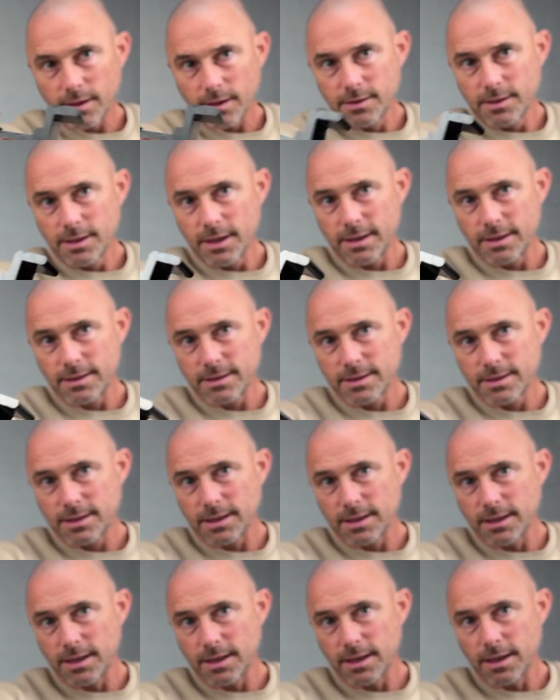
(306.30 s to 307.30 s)
So you can
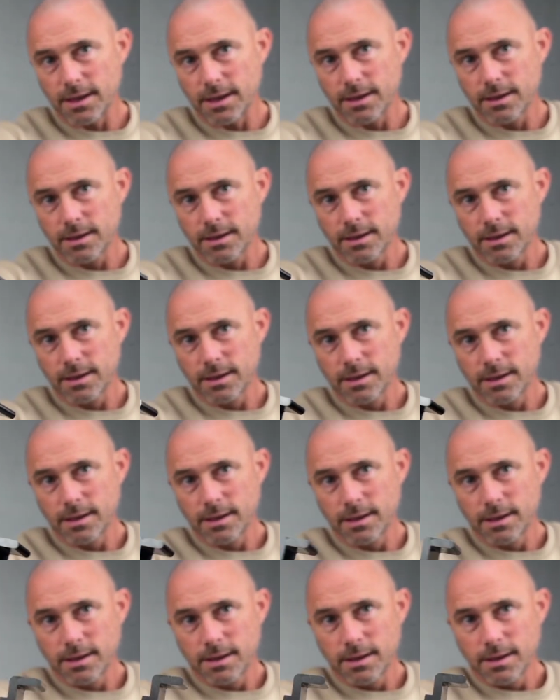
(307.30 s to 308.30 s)
see here,
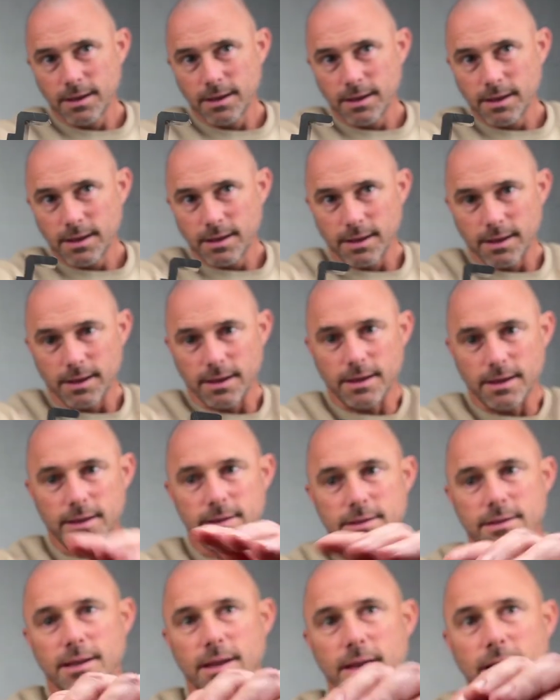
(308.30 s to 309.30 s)

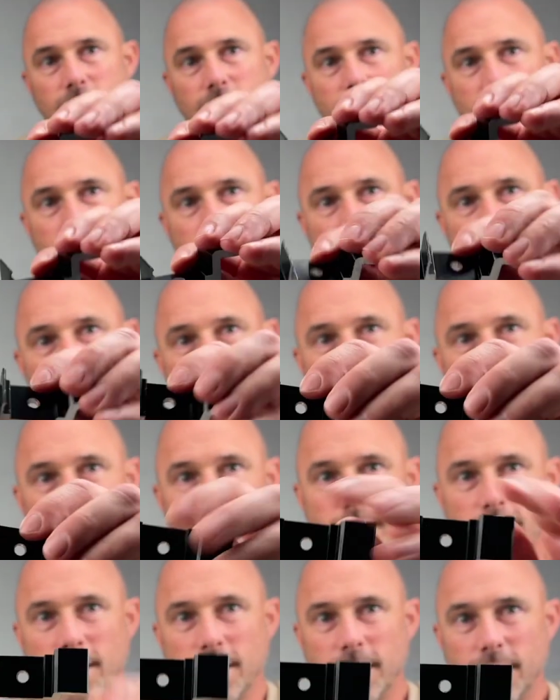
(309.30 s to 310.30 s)
it's a
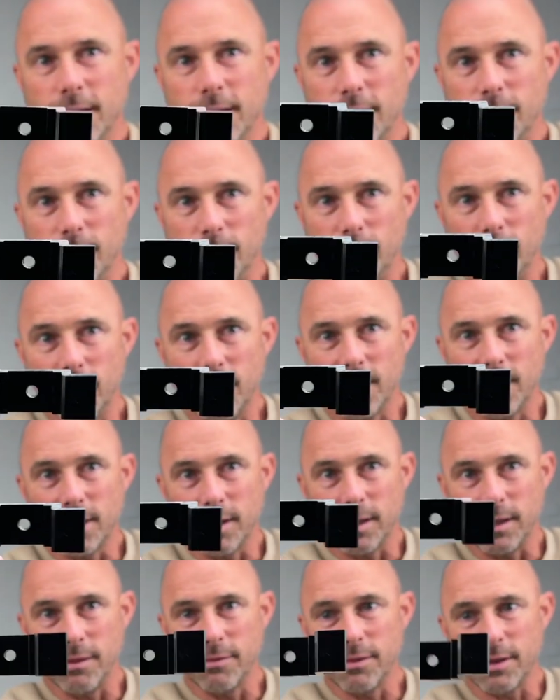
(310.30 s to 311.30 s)
really
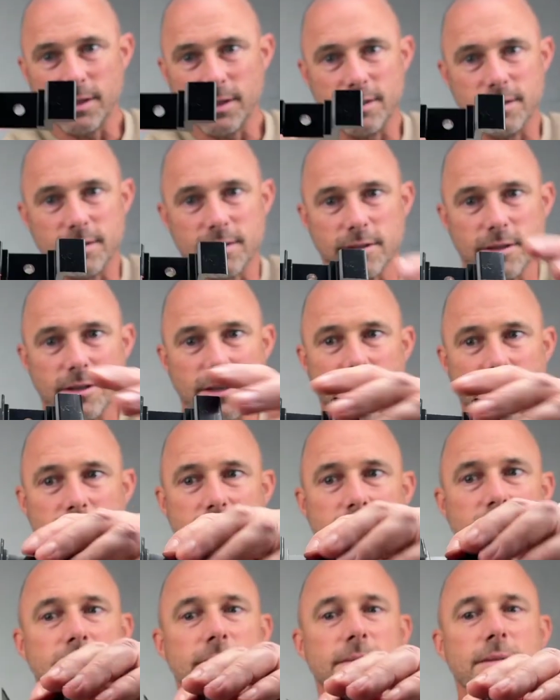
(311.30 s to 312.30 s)
cleverly designed
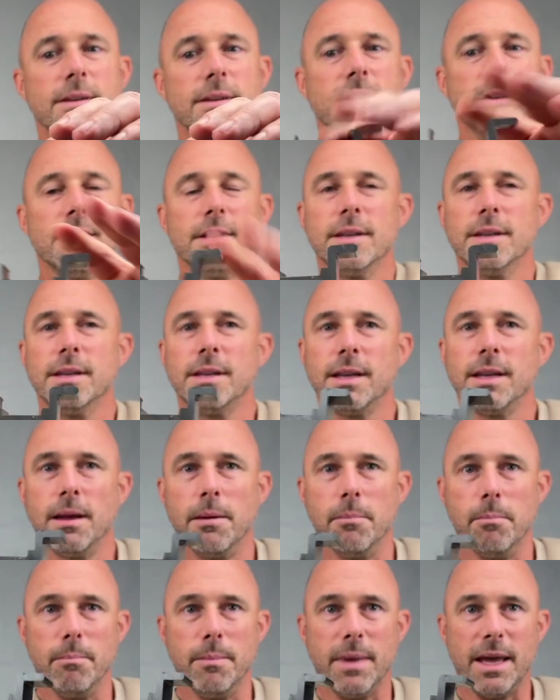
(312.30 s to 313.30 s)

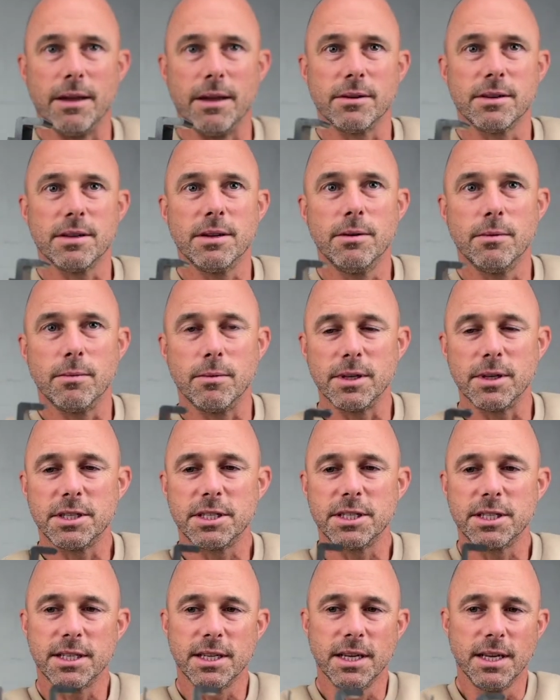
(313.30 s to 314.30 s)
mount,
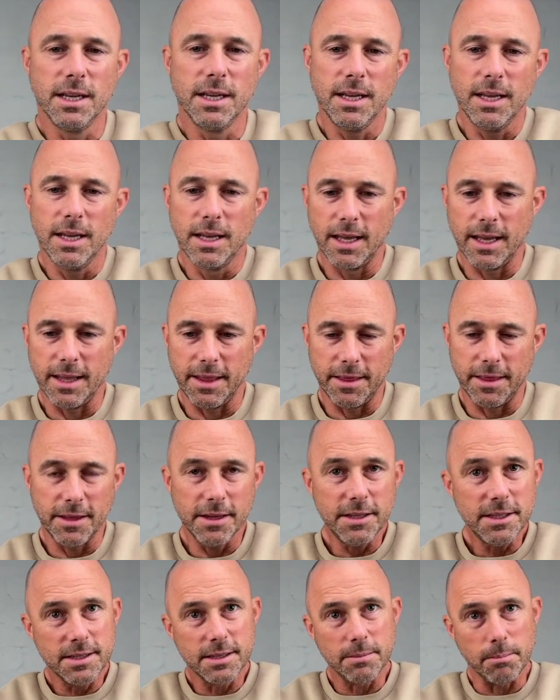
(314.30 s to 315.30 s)
which
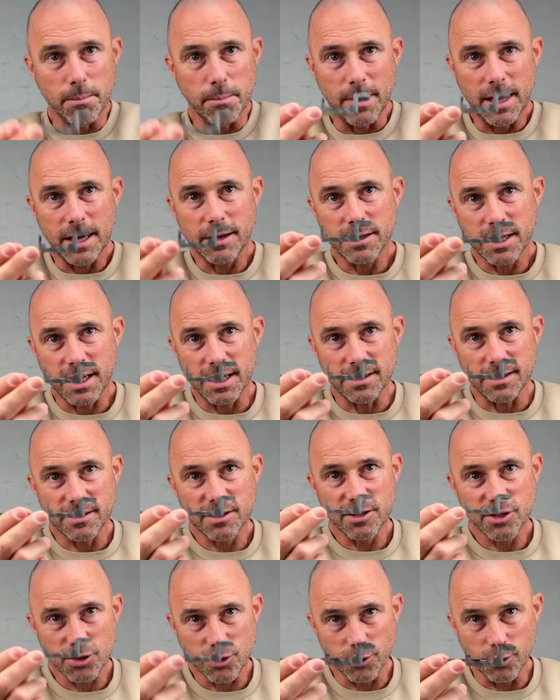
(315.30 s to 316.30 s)
this mount gets
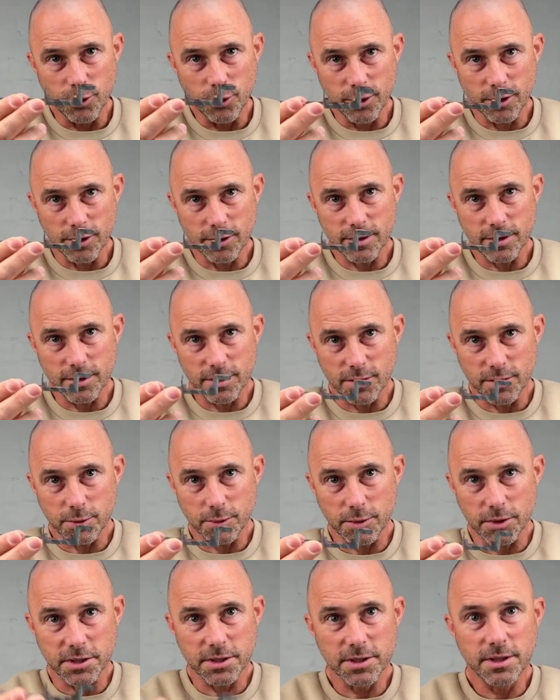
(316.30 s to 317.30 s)
screwed onto the
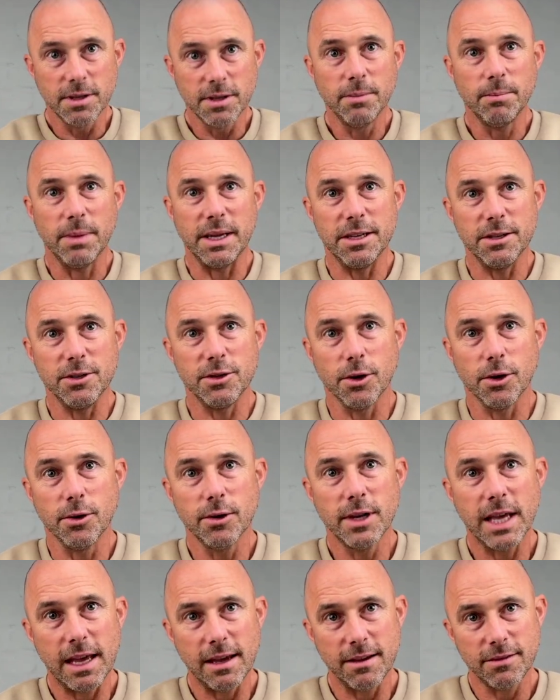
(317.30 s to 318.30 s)
joist, but you don't
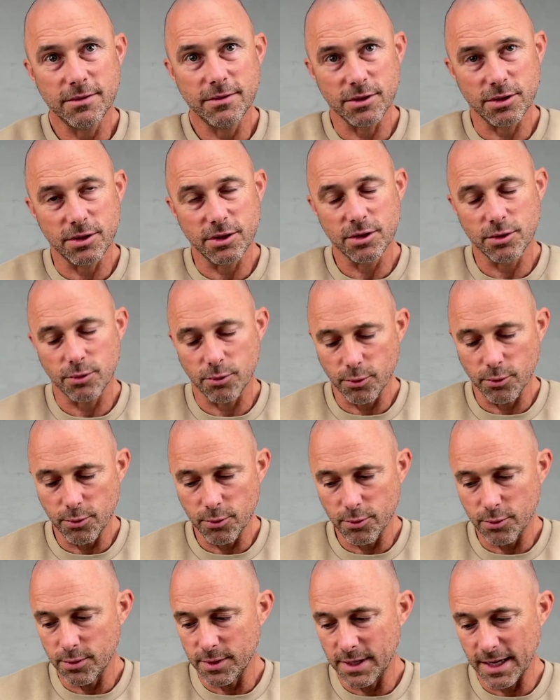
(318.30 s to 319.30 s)
have to
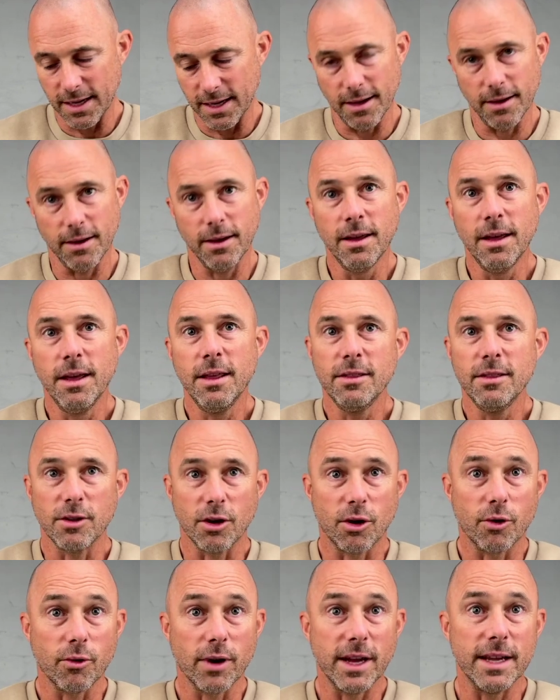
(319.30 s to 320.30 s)
screw down the
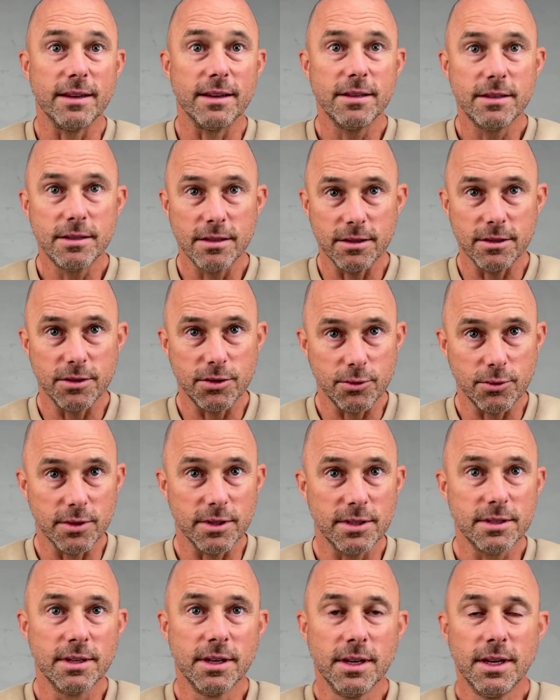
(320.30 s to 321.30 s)
grate to the
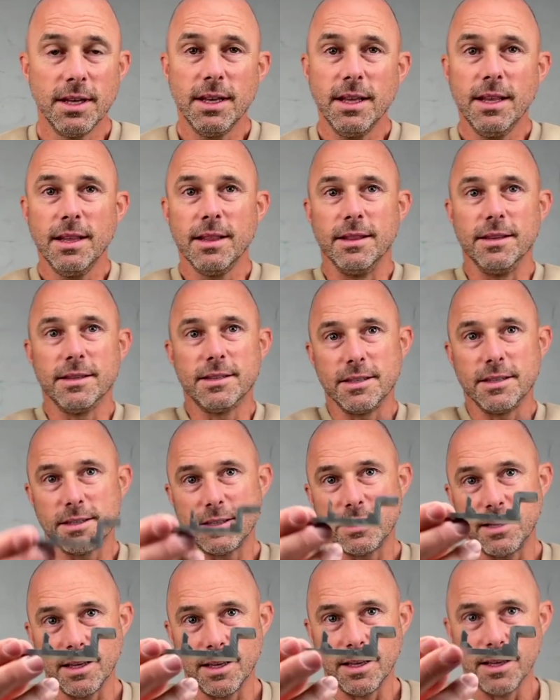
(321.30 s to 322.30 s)
joist. This is
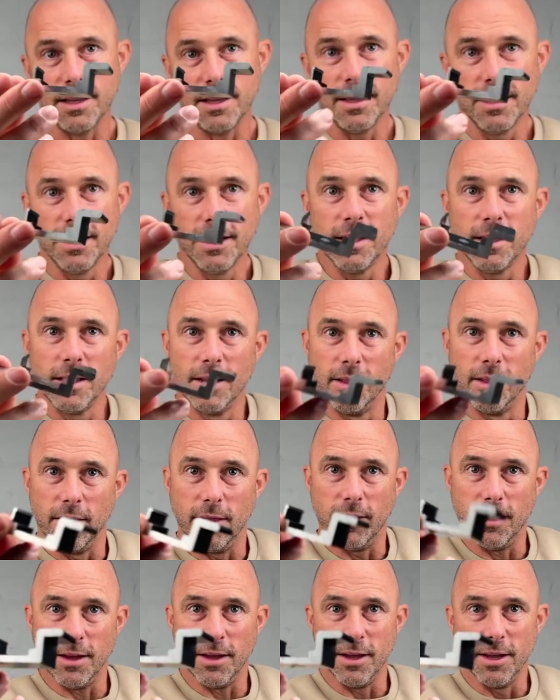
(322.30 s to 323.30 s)
the
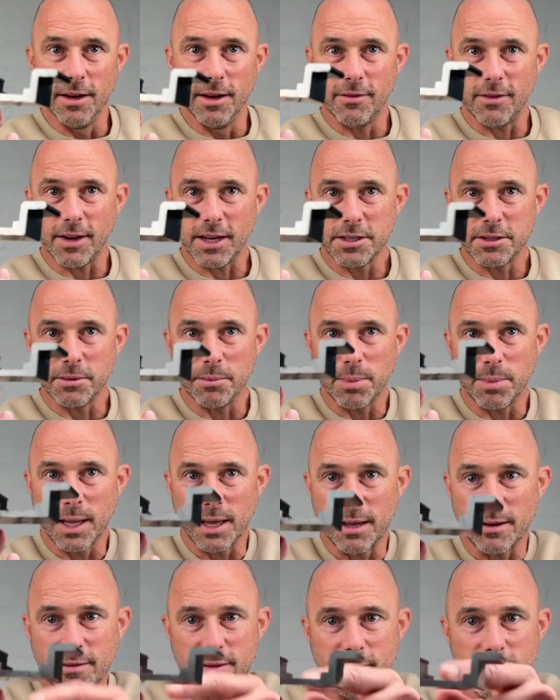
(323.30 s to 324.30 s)
innovation part
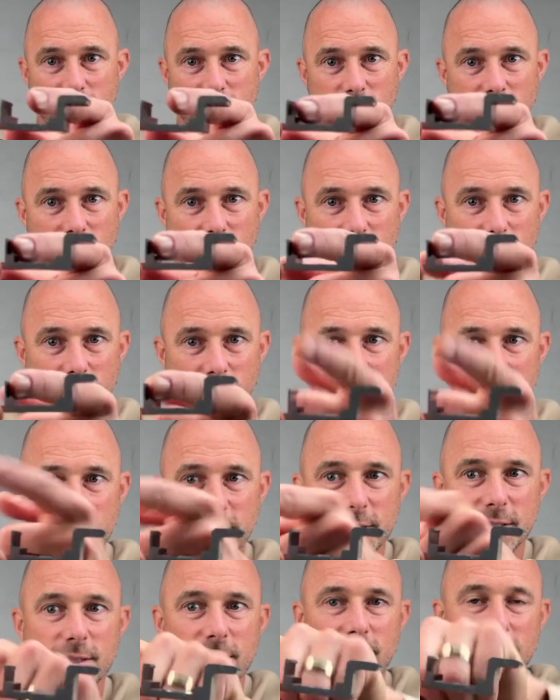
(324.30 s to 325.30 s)
of this, where you've got
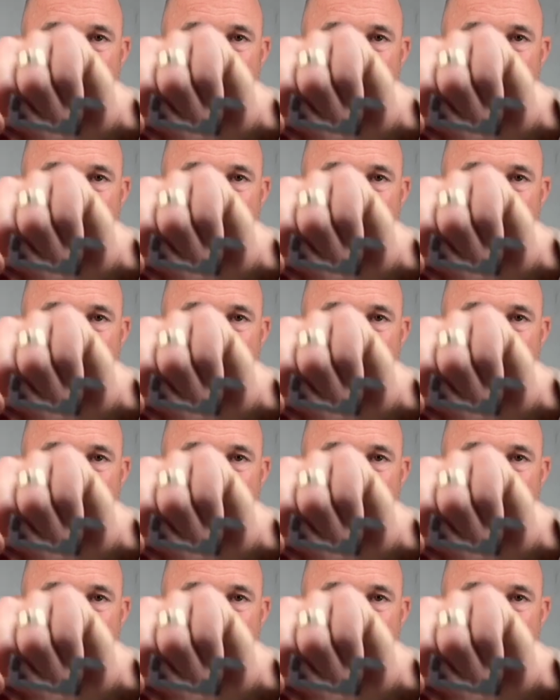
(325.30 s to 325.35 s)
essentially